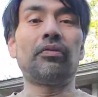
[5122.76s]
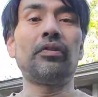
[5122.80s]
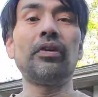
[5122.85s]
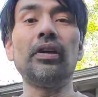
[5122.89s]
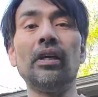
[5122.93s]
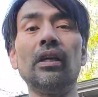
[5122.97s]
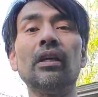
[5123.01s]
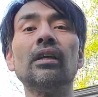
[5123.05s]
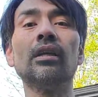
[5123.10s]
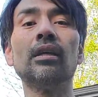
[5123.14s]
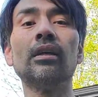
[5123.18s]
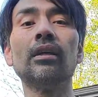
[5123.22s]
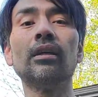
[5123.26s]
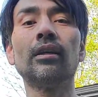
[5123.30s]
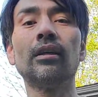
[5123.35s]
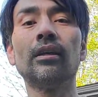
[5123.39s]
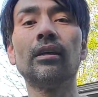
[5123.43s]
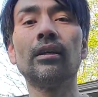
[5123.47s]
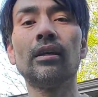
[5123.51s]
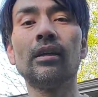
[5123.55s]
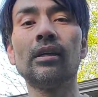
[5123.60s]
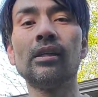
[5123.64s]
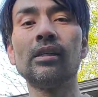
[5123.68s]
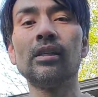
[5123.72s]
fee.
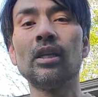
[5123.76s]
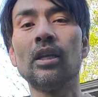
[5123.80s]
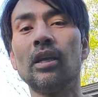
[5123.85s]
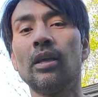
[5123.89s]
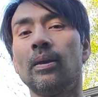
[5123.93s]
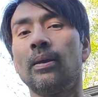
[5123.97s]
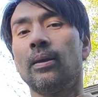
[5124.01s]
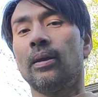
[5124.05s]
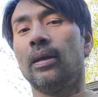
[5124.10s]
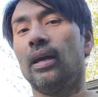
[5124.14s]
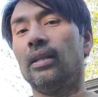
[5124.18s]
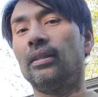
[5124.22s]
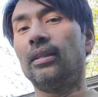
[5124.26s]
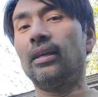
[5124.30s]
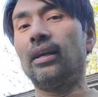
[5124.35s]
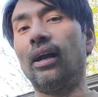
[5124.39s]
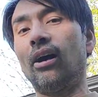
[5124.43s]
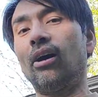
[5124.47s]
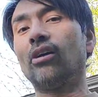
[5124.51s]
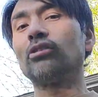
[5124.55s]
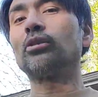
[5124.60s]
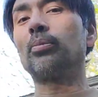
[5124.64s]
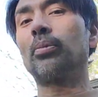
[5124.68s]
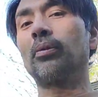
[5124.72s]
And
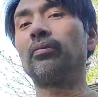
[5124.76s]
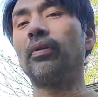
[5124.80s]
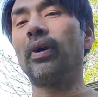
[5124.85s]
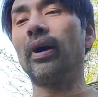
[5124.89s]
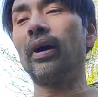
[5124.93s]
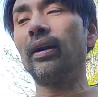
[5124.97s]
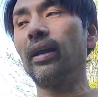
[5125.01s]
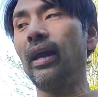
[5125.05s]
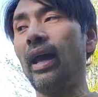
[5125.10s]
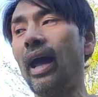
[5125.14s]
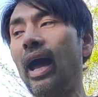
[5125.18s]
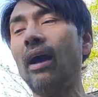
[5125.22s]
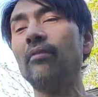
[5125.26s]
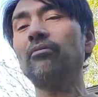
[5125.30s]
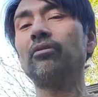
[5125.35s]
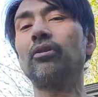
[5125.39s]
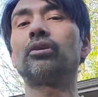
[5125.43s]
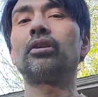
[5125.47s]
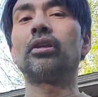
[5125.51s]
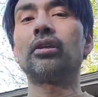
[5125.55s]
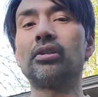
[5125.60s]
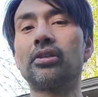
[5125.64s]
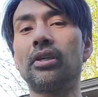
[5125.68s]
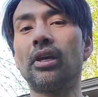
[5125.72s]
then I also provide
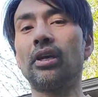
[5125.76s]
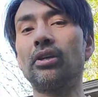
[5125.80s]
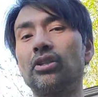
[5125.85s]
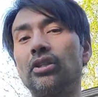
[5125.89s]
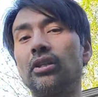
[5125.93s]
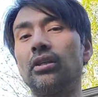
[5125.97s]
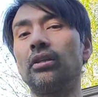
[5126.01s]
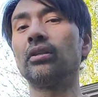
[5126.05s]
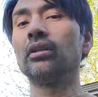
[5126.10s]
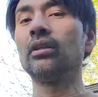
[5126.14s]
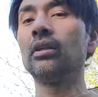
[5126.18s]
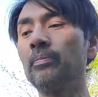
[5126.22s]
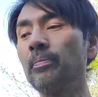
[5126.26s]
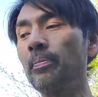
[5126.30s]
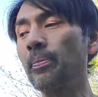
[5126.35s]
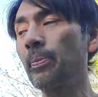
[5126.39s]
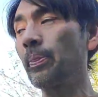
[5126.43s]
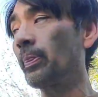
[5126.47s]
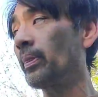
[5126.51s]
after the session,